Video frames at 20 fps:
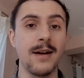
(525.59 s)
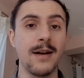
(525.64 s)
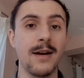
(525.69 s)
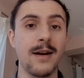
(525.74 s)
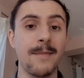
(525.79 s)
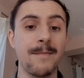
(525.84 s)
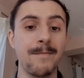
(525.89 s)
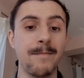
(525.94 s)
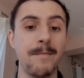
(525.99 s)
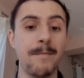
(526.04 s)

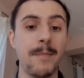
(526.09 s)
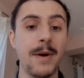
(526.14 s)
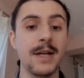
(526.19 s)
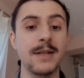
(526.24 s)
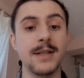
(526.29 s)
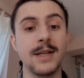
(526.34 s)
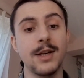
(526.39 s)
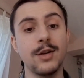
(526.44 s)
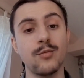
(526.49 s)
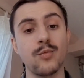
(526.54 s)

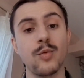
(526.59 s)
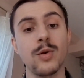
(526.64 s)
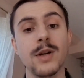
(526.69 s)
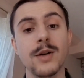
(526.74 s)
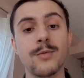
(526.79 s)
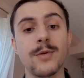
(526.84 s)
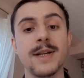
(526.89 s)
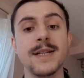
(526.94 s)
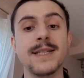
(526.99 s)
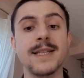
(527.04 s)
but it
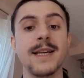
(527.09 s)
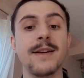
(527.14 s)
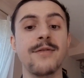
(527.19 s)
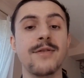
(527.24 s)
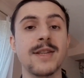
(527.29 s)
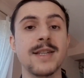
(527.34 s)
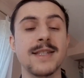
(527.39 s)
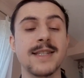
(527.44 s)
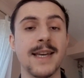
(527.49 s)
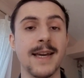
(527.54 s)
will receive
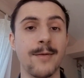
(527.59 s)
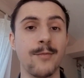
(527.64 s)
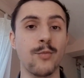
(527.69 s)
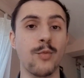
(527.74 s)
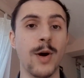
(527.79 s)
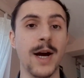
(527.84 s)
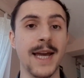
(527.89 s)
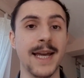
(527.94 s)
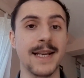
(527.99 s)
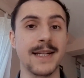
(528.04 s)
the same
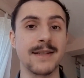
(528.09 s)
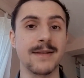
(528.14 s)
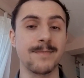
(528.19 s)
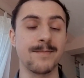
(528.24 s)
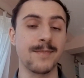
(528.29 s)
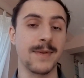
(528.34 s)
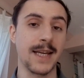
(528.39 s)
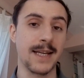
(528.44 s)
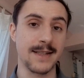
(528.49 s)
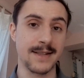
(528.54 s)
weight
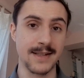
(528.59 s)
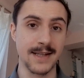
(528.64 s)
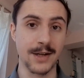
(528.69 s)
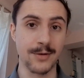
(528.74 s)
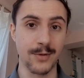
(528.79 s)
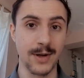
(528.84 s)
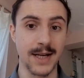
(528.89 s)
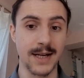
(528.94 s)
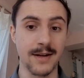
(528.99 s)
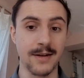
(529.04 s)
as
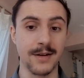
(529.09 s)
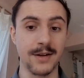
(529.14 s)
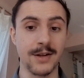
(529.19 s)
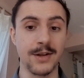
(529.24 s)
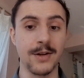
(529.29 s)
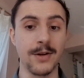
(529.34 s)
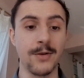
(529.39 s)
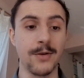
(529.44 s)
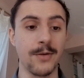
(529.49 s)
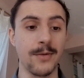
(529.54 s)
degree and
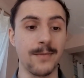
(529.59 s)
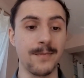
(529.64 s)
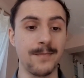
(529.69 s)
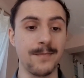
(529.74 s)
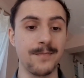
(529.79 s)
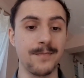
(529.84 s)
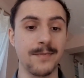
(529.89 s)
IQ.